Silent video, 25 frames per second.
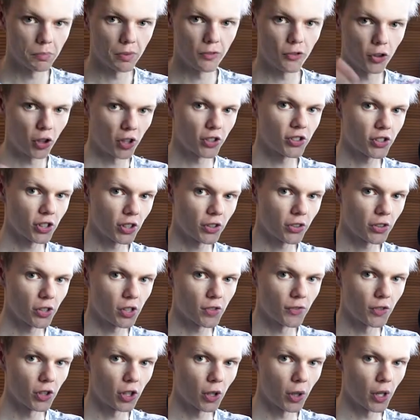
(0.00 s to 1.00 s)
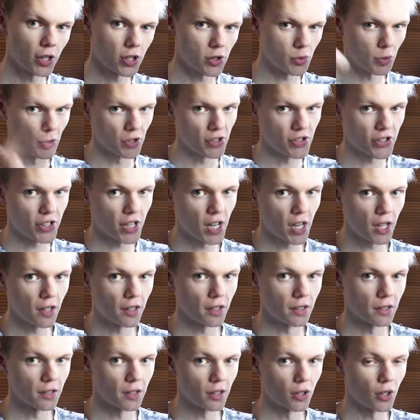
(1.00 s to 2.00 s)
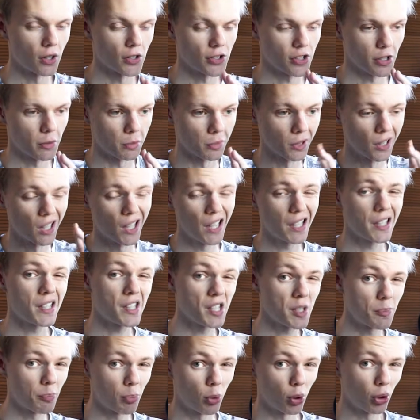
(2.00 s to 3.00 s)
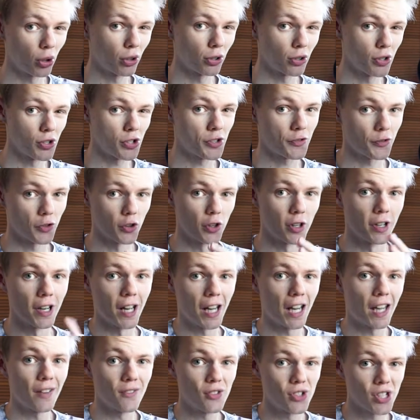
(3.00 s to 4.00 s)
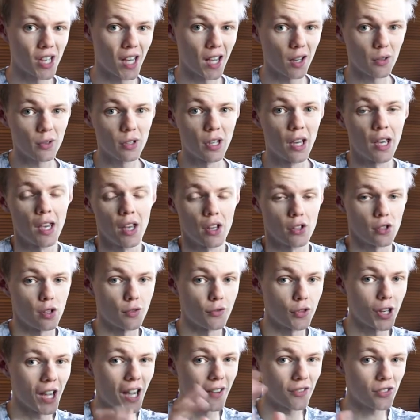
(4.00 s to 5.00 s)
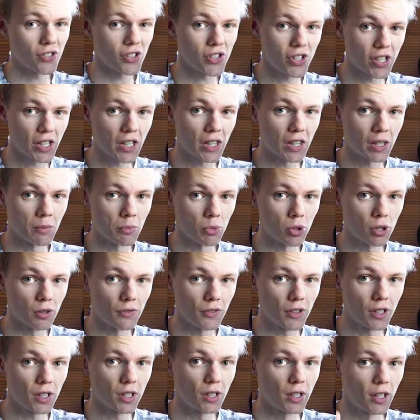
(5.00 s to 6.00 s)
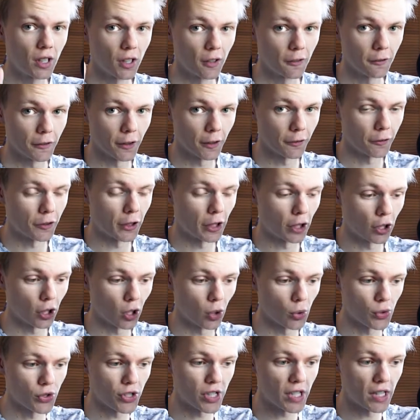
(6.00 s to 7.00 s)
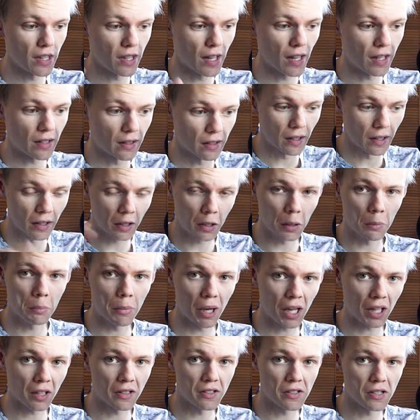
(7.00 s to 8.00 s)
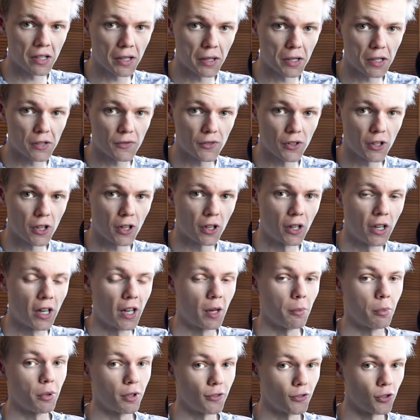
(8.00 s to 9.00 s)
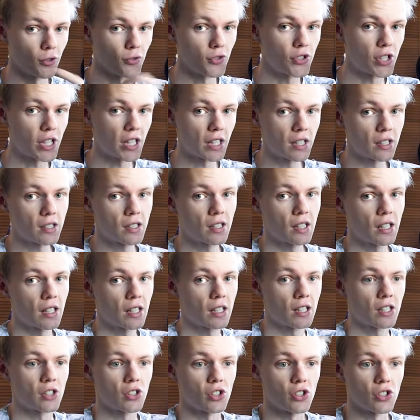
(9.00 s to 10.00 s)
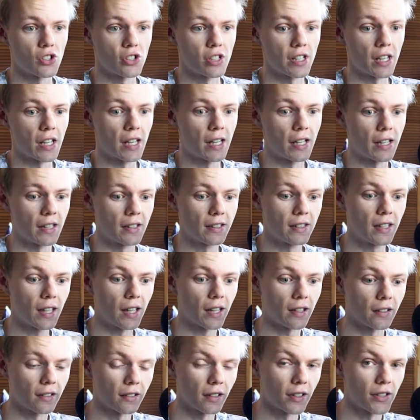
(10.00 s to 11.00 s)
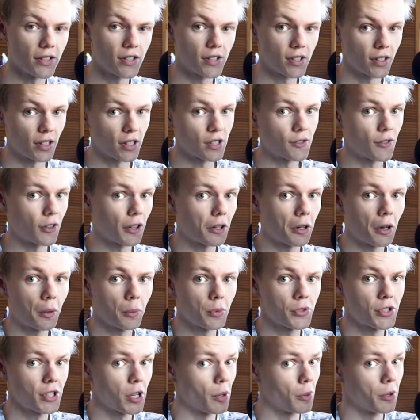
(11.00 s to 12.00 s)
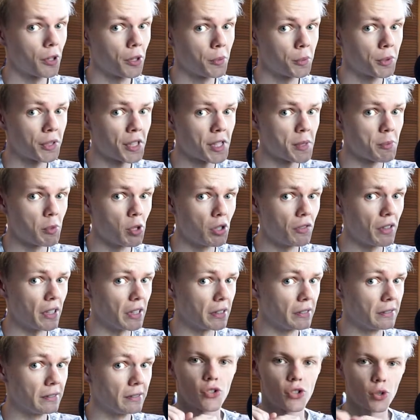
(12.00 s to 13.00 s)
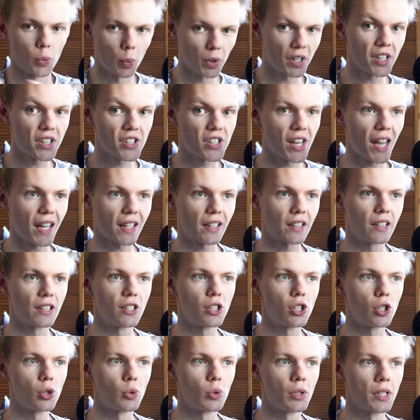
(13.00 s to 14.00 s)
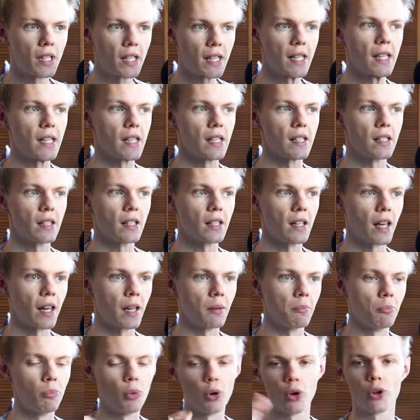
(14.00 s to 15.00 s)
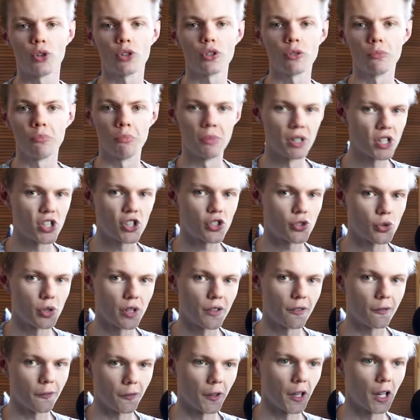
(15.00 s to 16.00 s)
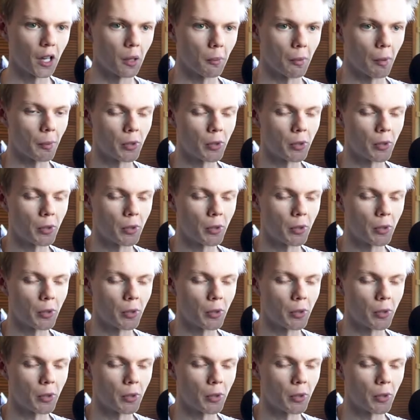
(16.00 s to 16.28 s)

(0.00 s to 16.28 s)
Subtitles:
Before I start this video, I just want to say that there are some light spoilers for Knives Out. So if you haven't seen the movie, feel free to go see that then come back and see this video. But if you've seen it, just, let's figure out what's going on with this movie. So what exactly do you need in a murder mystery film?